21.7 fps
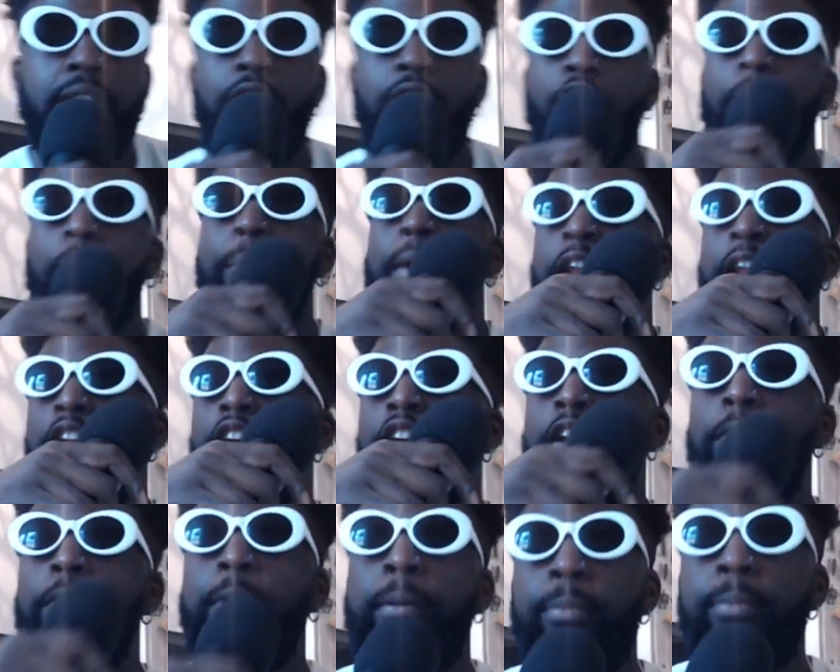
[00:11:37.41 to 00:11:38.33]
A
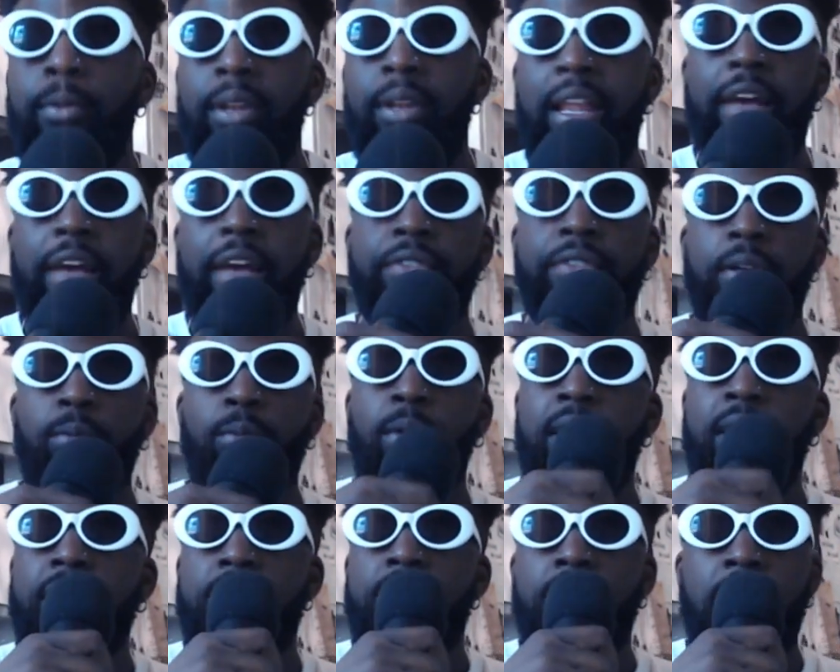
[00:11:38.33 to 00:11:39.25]
lot of people left and
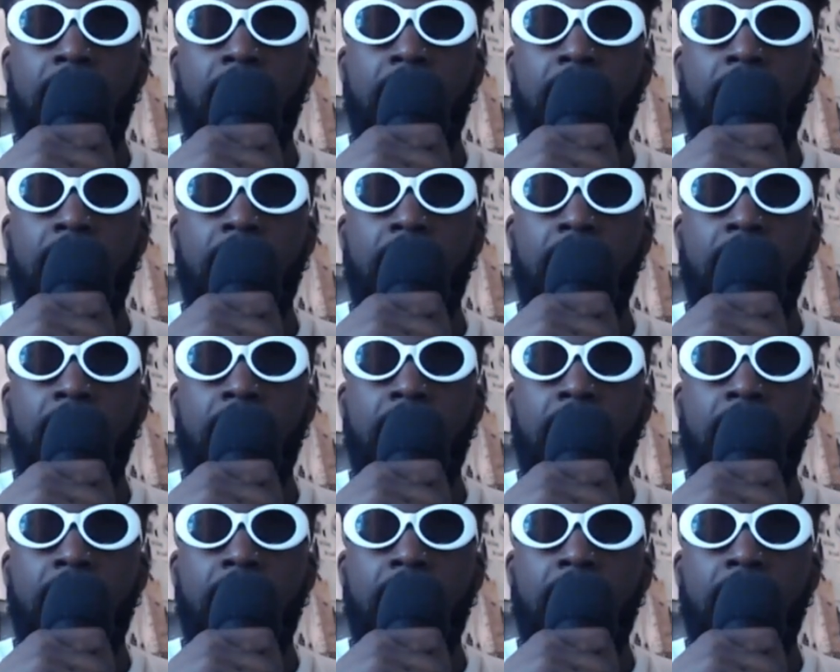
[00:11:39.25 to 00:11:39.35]
went to,